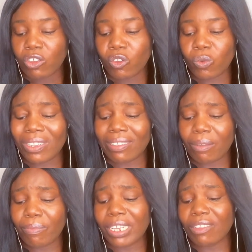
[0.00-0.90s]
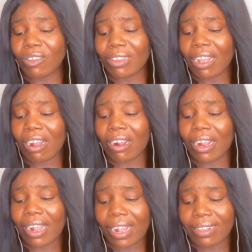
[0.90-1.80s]
Do we simply turn our
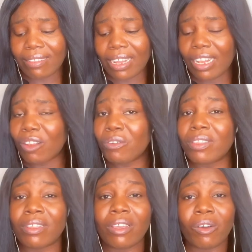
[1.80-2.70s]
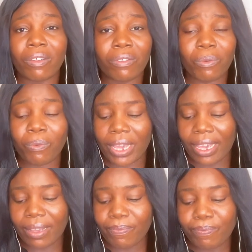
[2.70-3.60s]
heads and look the other
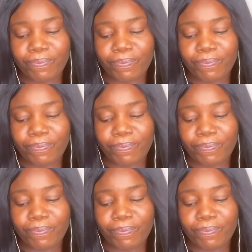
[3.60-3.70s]
way?